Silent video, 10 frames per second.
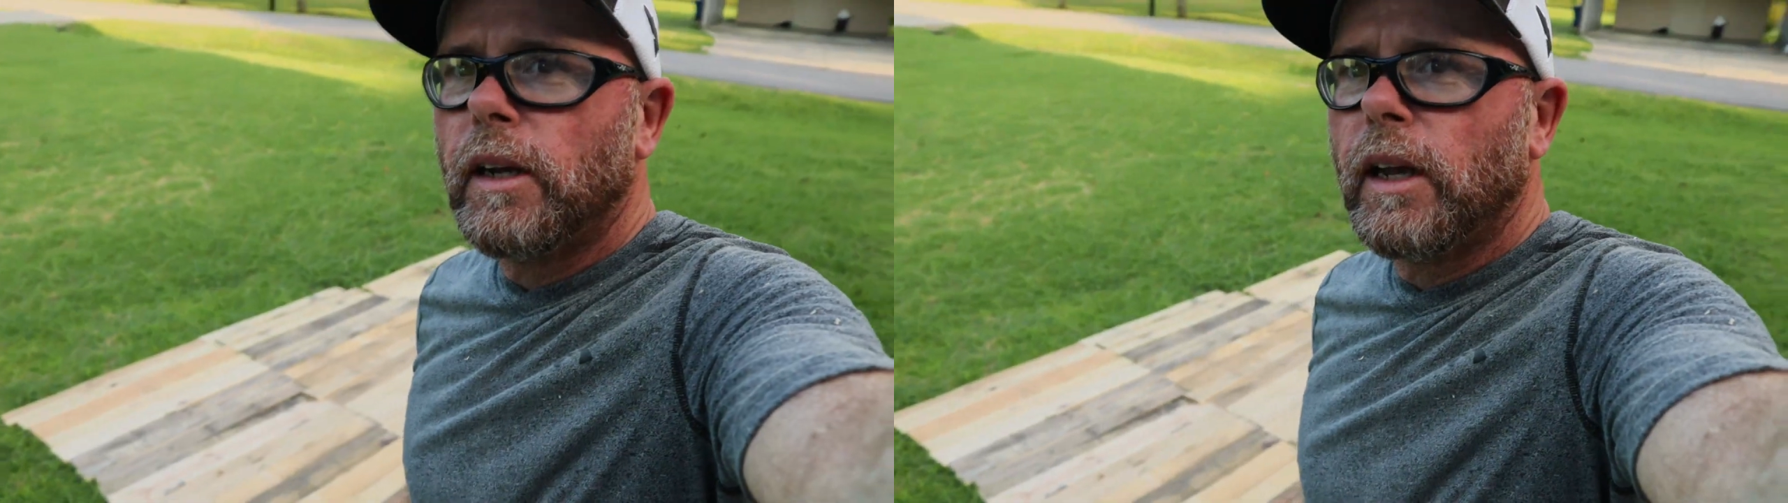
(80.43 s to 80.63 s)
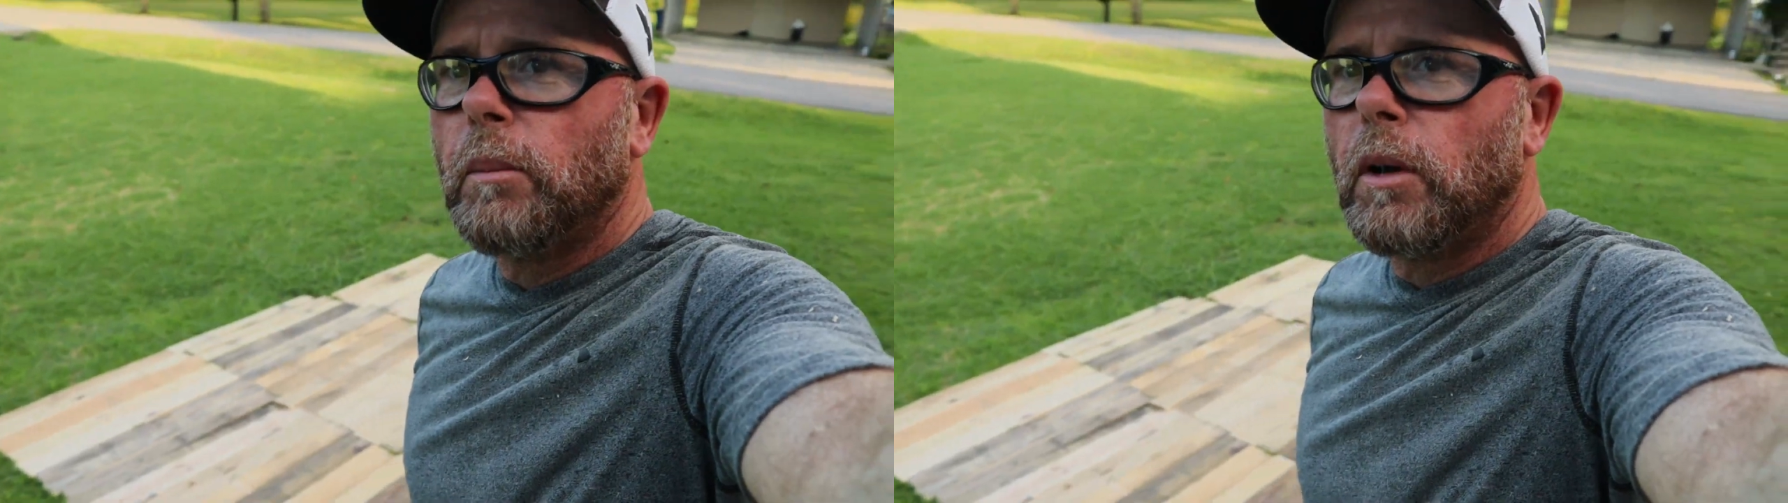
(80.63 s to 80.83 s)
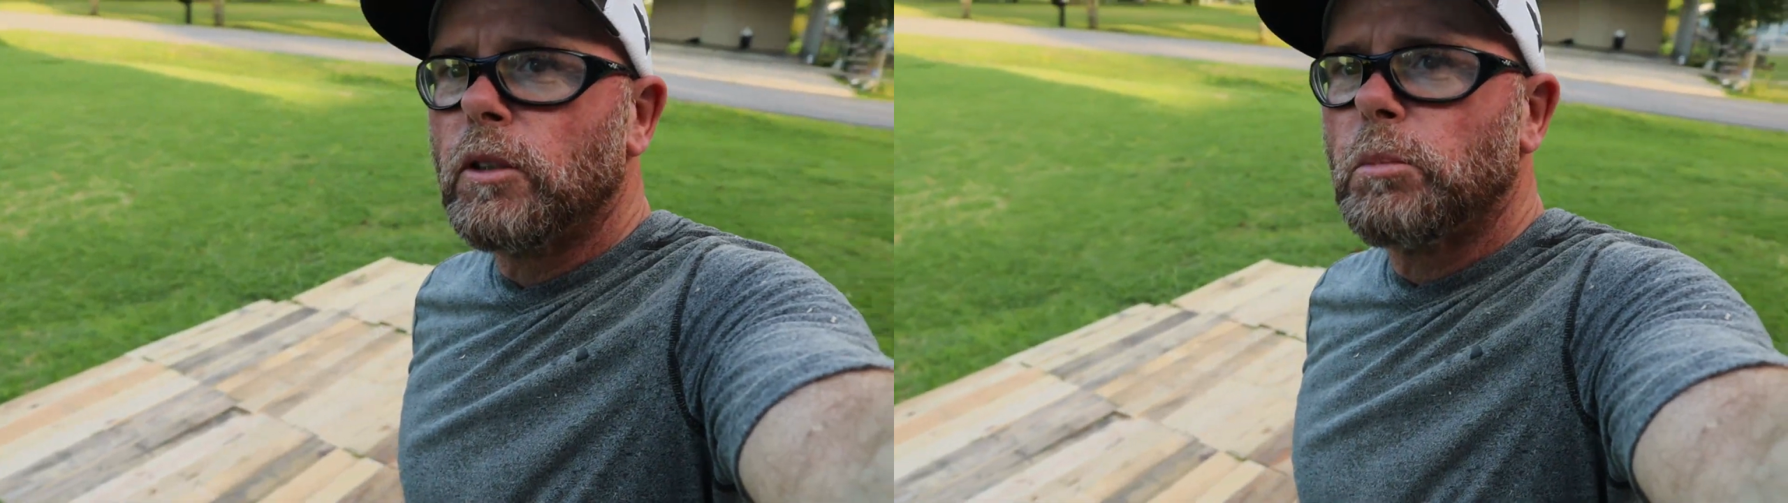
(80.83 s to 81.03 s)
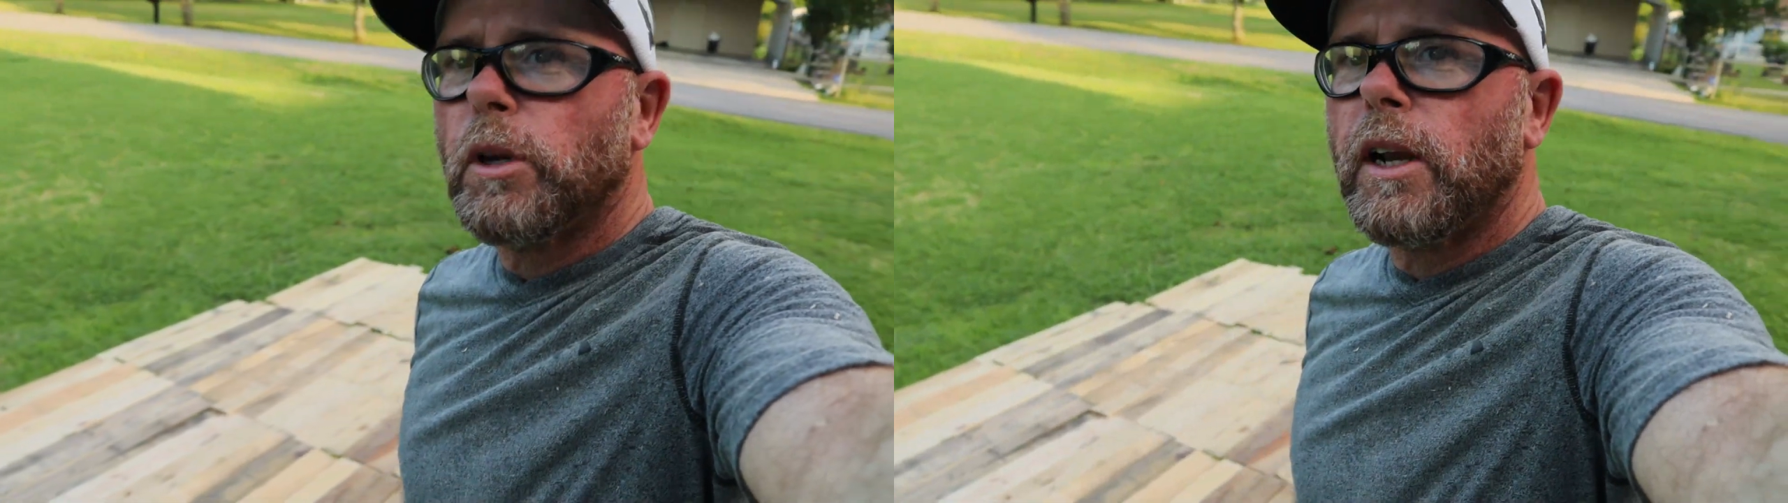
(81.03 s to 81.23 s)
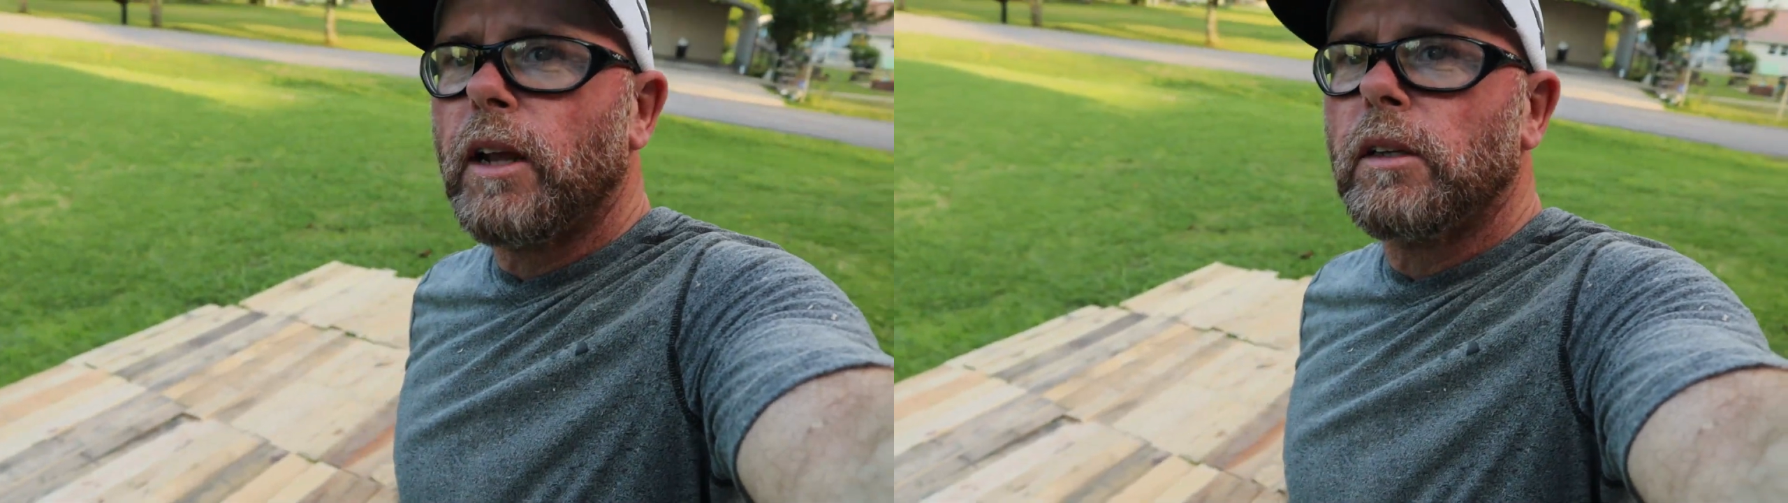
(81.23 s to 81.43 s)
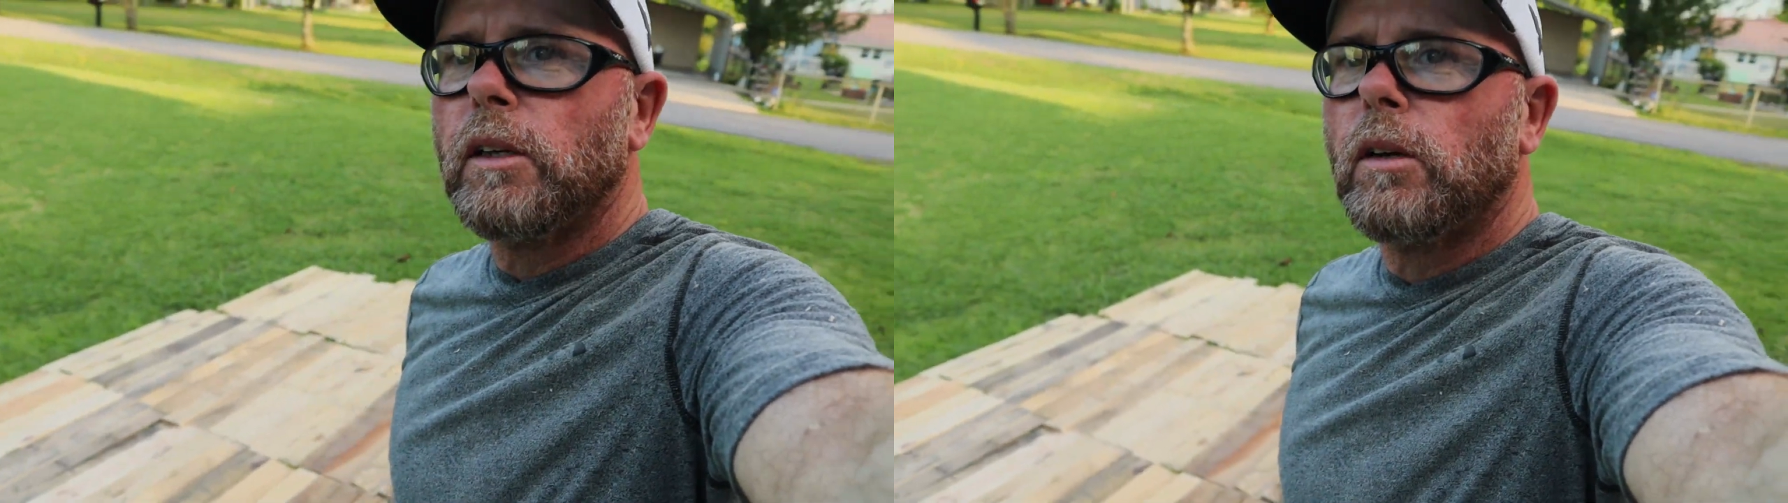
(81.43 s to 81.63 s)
I got them all spread out in the